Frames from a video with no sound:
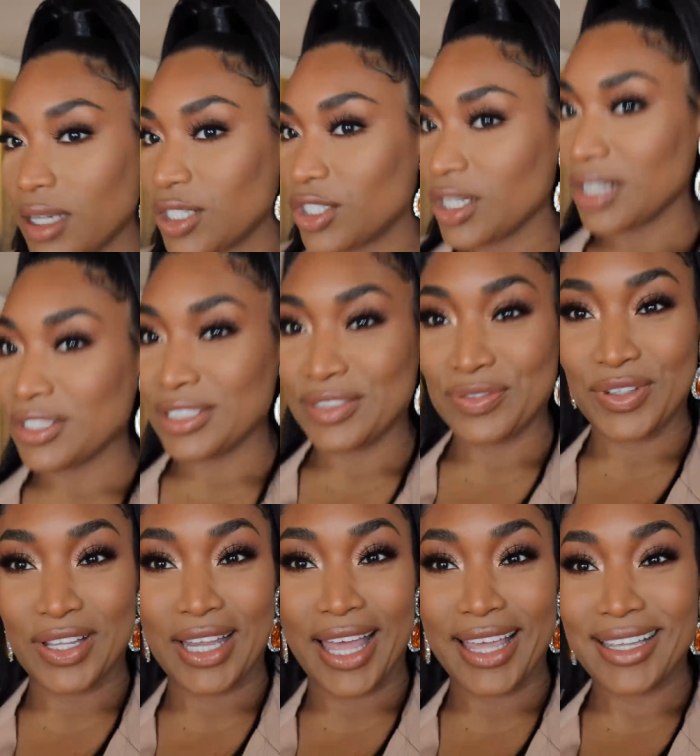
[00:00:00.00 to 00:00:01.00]
I just
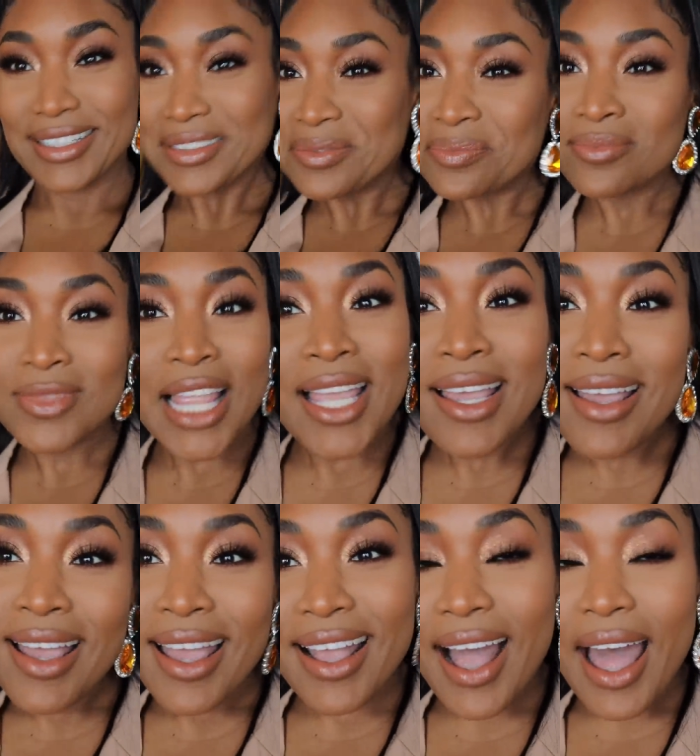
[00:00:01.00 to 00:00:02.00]
feel like...
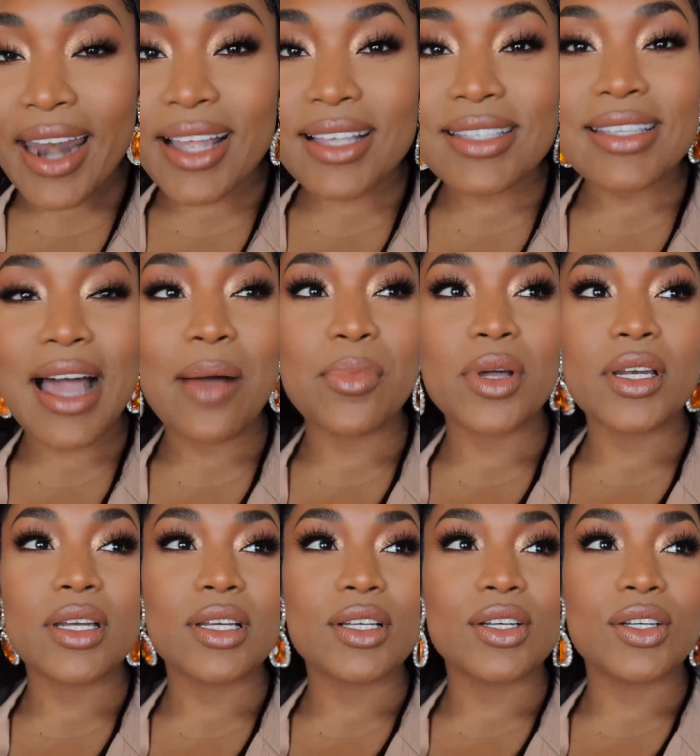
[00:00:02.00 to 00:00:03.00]
got guys, I'm
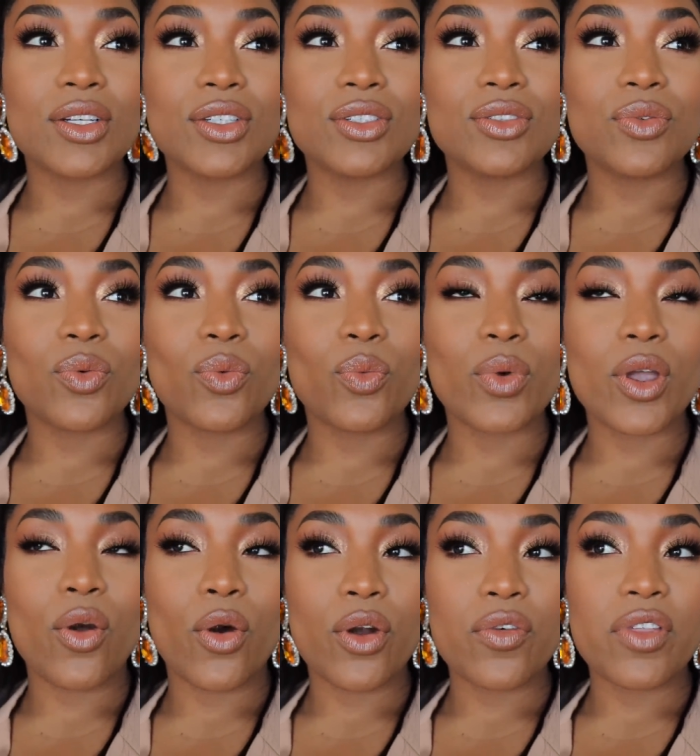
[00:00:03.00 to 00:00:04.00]
going to
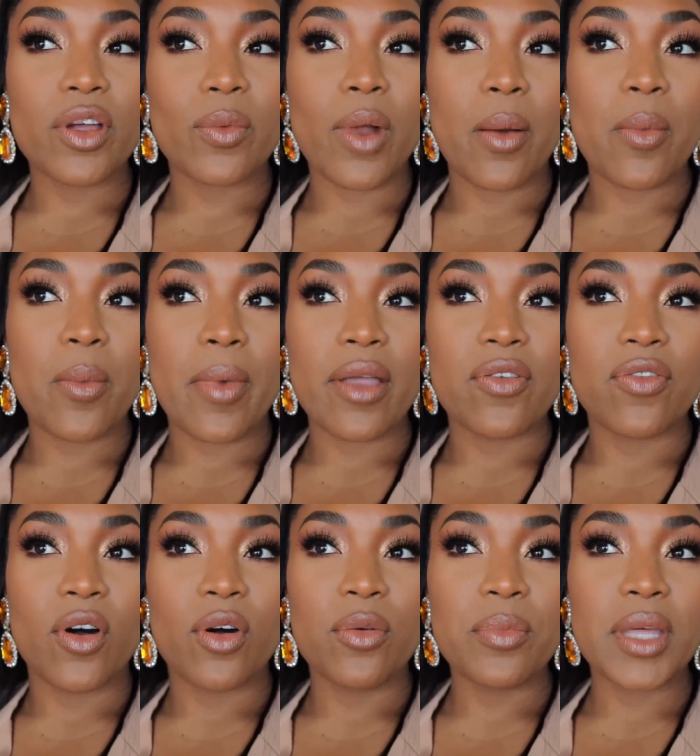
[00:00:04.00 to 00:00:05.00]
record over there on my
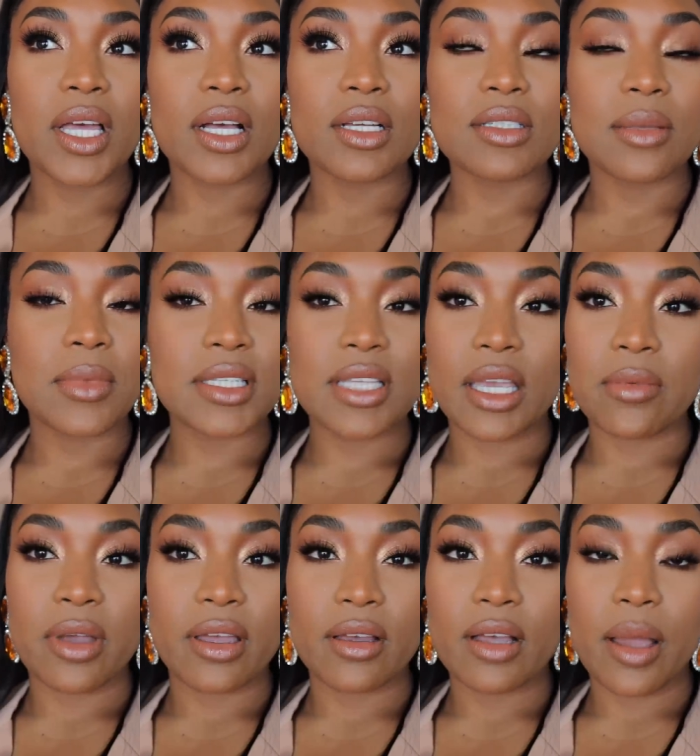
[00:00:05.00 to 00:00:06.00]
phone because I'm not taking
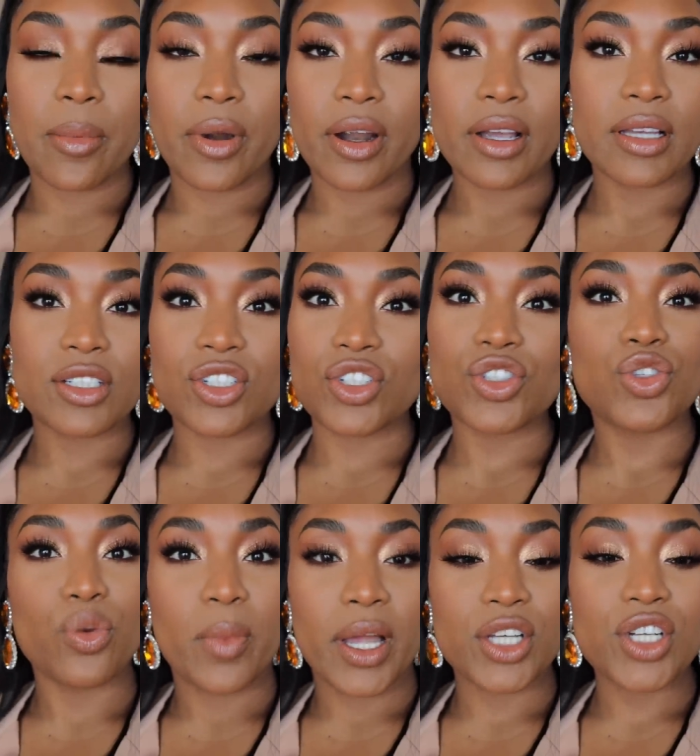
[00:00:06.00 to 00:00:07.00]
my camera. It's just
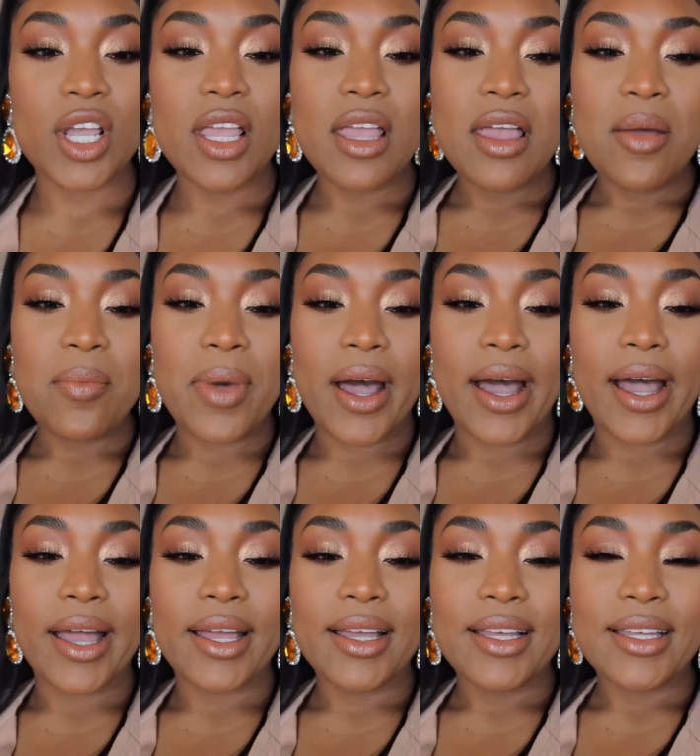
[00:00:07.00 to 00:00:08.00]
too much.
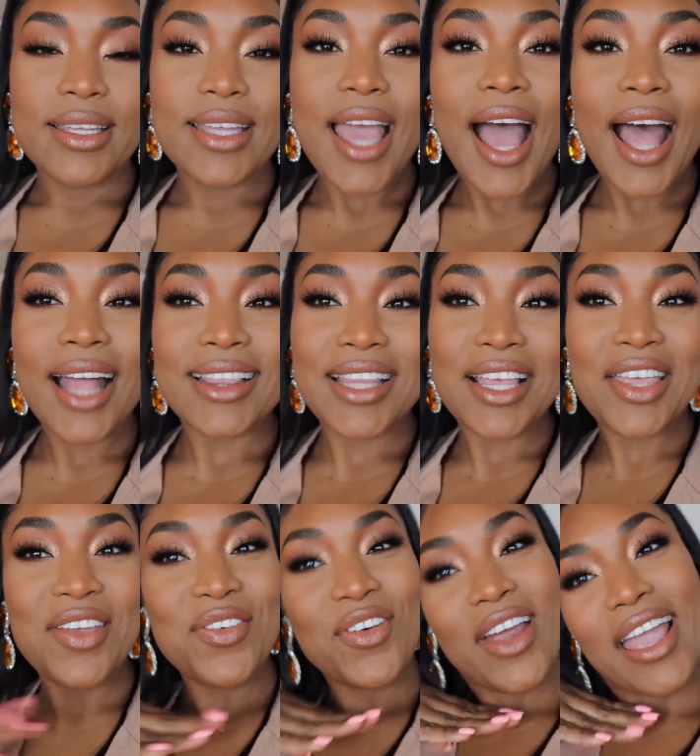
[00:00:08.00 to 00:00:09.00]
But yeah,
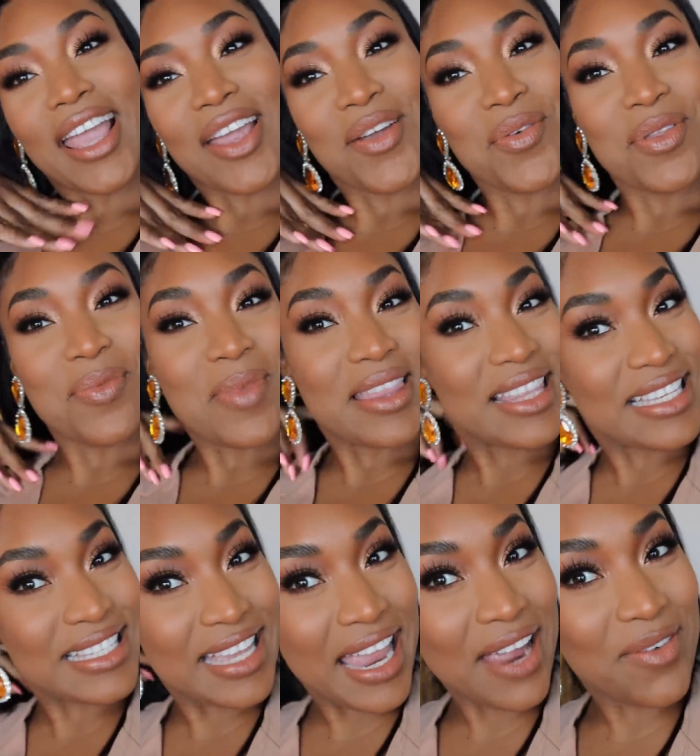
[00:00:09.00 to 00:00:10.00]
thank you for hanging with me in
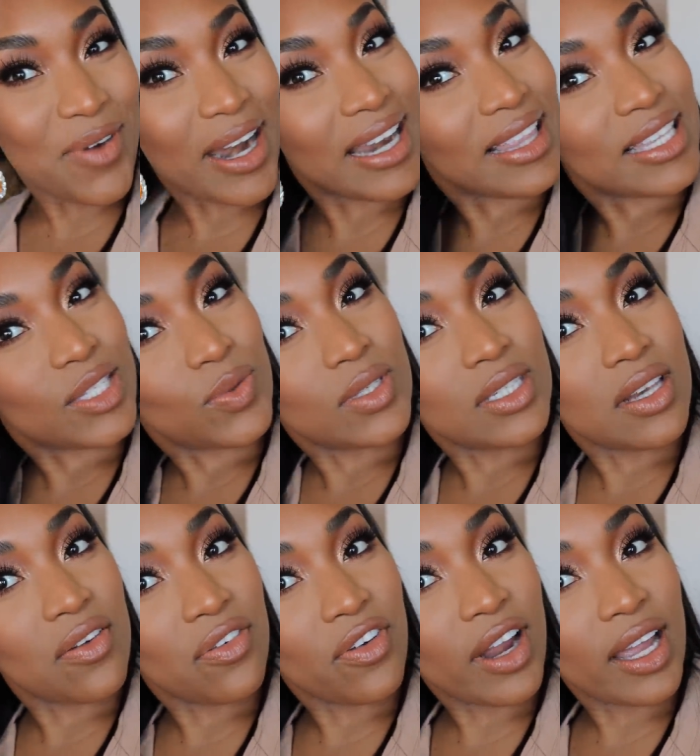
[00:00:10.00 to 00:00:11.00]
this Get Ready. This was
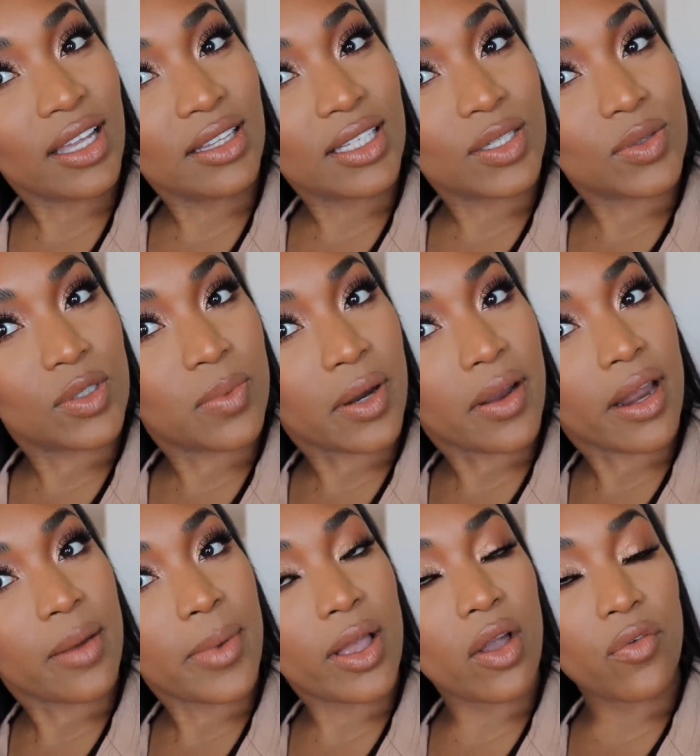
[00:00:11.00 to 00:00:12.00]
different. This was very
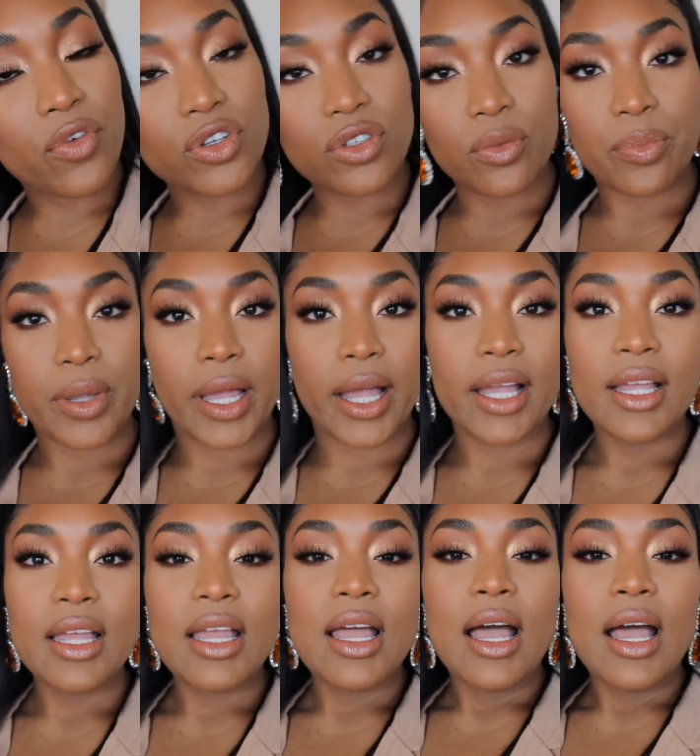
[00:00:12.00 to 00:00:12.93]
out of my comfort zone, but